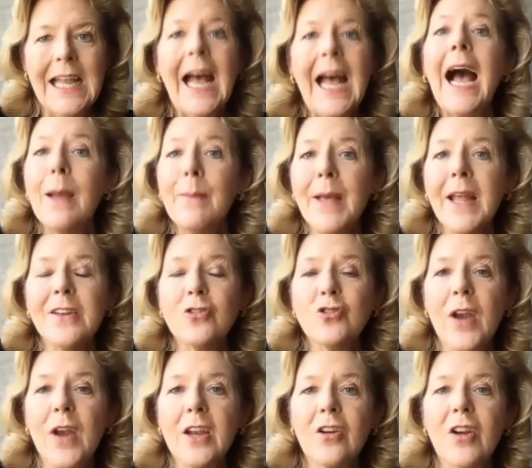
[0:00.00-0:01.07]
I'm Atna
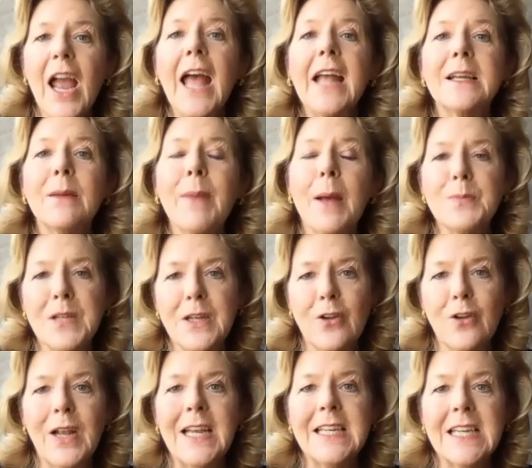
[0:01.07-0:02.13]
Trainer, and I'm
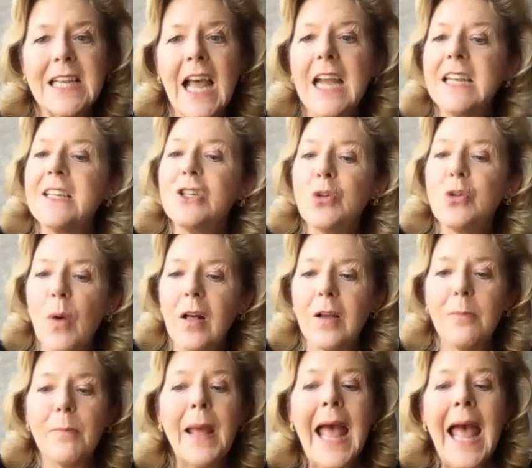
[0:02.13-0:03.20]
absolutely delighted to
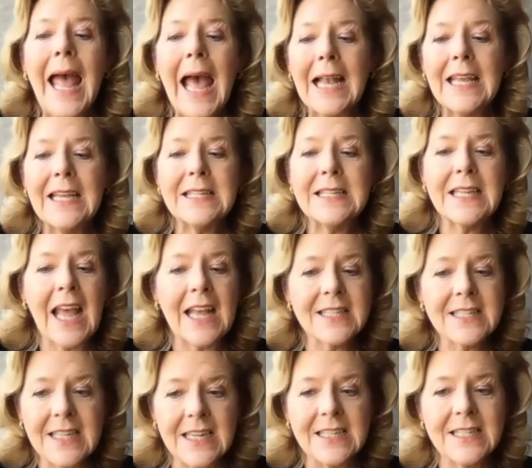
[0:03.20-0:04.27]
welcome Elias
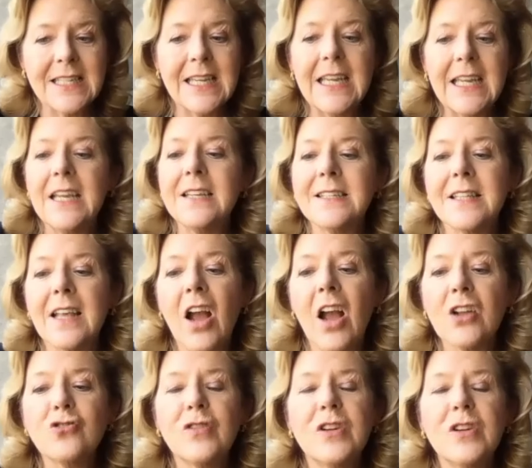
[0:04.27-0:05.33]
Kassis. He is the
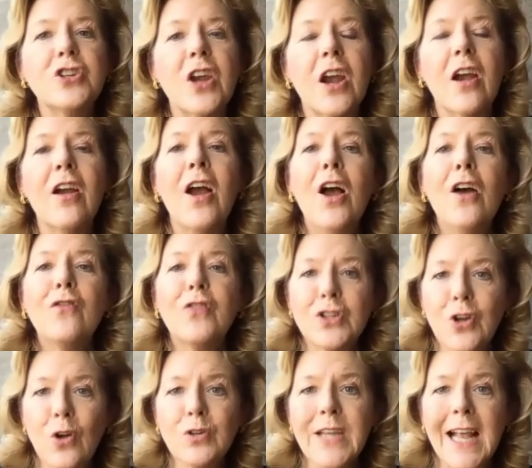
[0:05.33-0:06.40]
country chair for
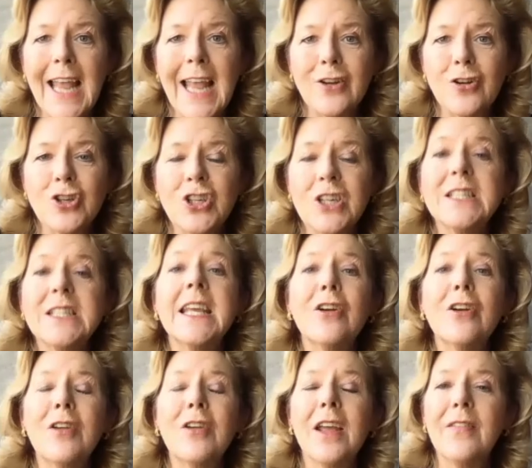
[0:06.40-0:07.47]
Total Energies
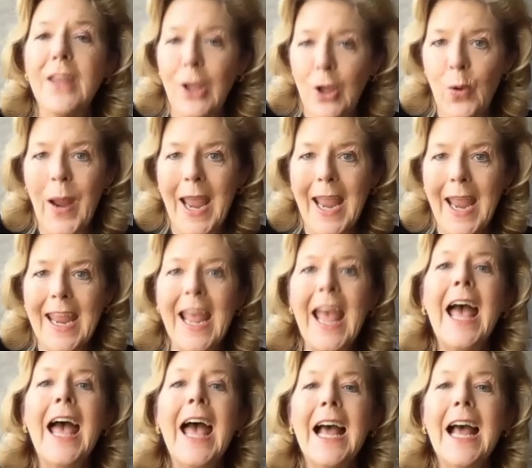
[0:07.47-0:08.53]
here in the UAE.
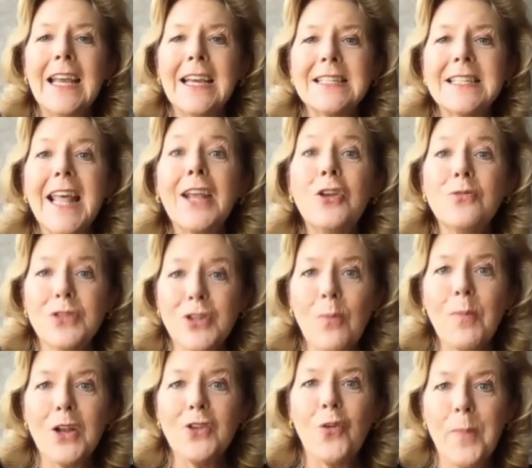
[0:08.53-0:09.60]
Elias, thank you so
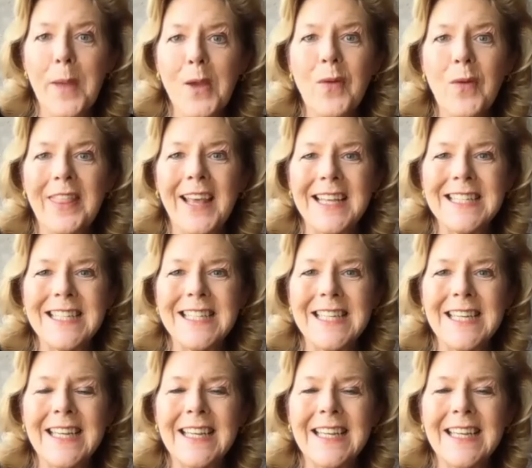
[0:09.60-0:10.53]
much for being with us.